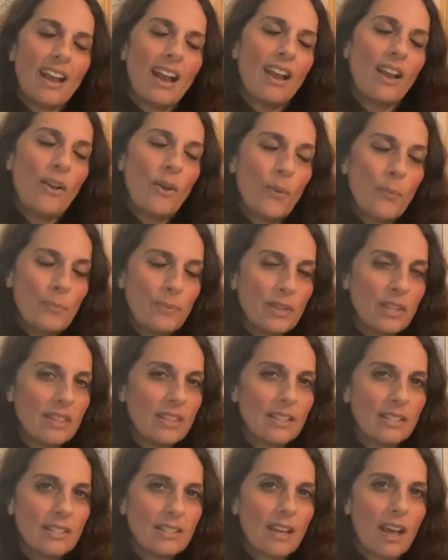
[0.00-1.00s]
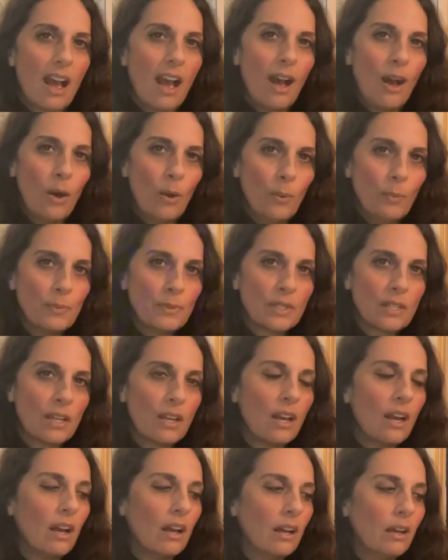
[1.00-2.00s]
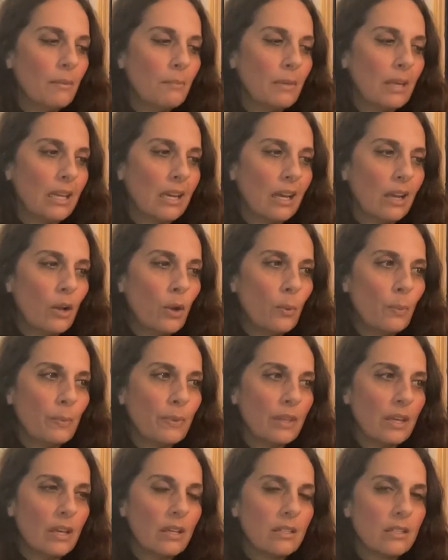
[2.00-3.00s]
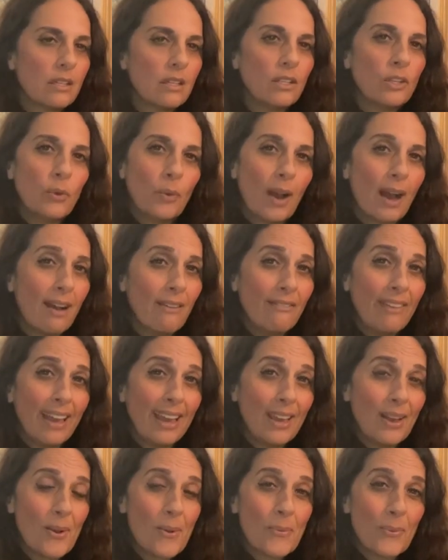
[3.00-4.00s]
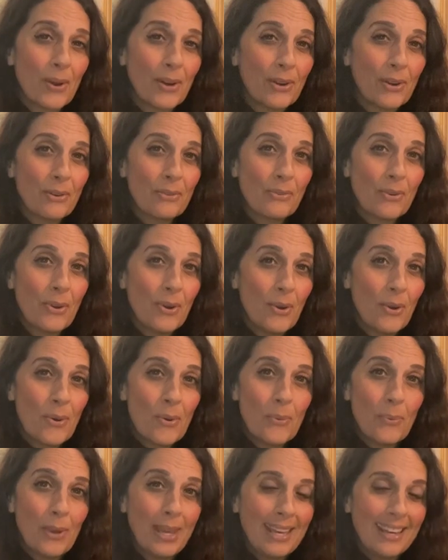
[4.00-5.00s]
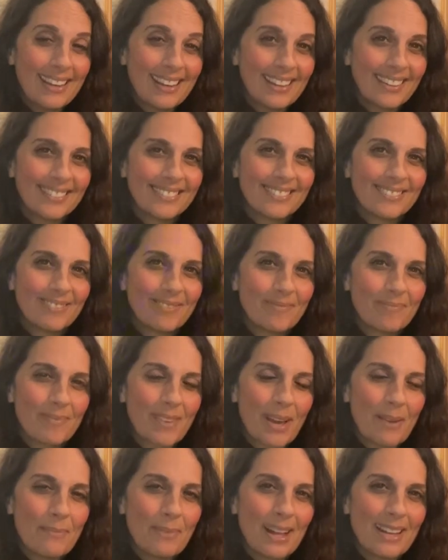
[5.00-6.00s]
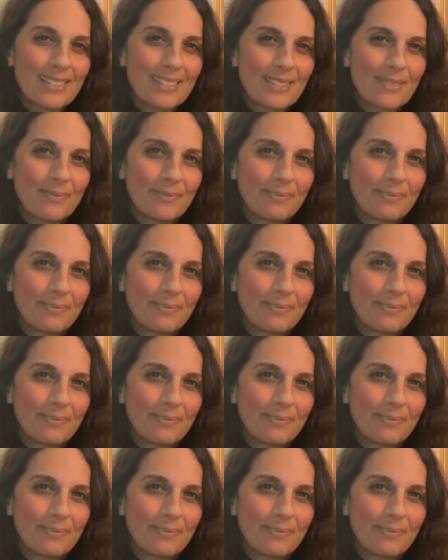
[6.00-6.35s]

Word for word: I hope that this helped um, and I hope that you have a wonderful week. God bless.